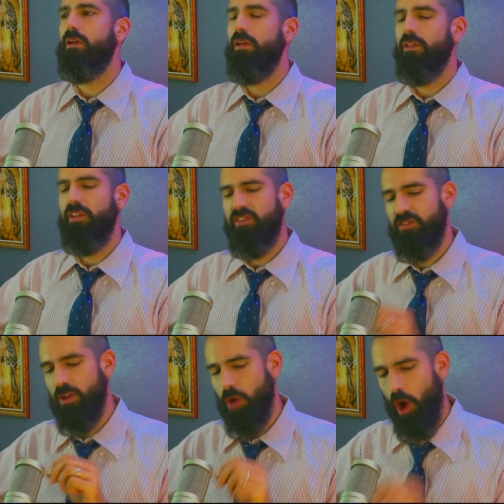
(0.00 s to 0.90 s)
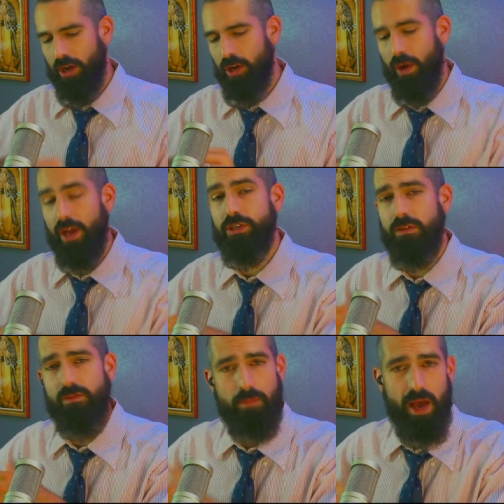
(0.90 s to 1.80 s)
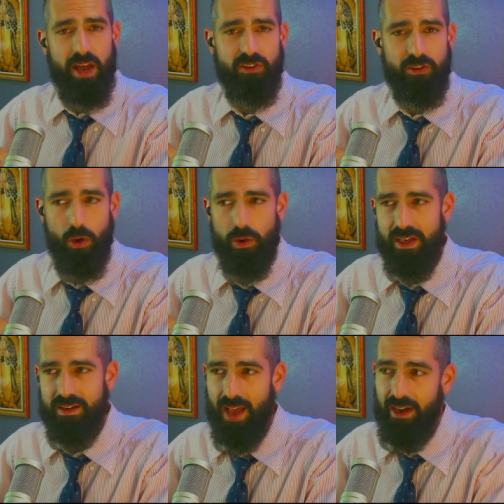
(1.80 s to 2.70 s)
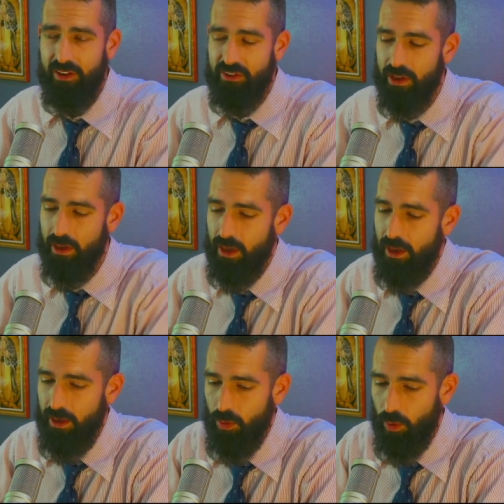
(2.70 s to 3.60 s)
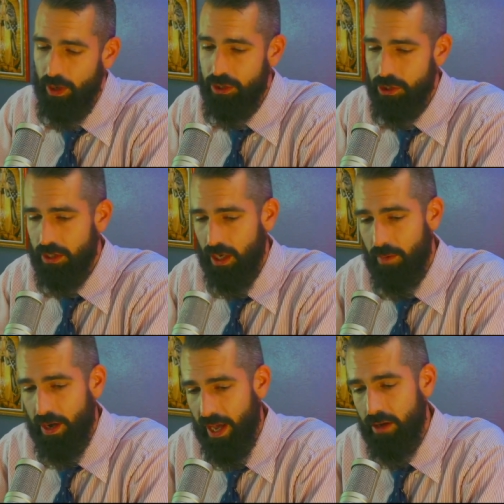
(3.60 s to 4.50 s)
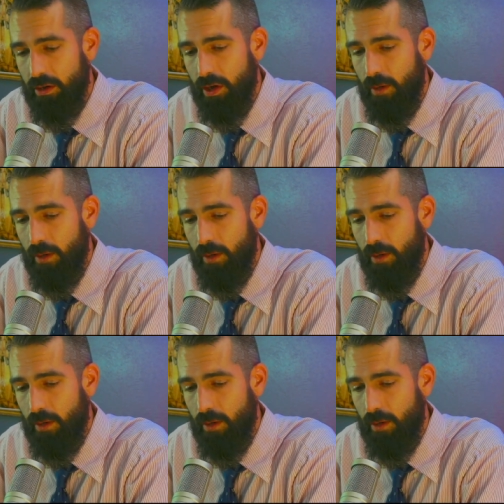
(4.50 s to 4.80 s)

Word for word: This is the inauguration of the Macedonian dynasty, which, I might add,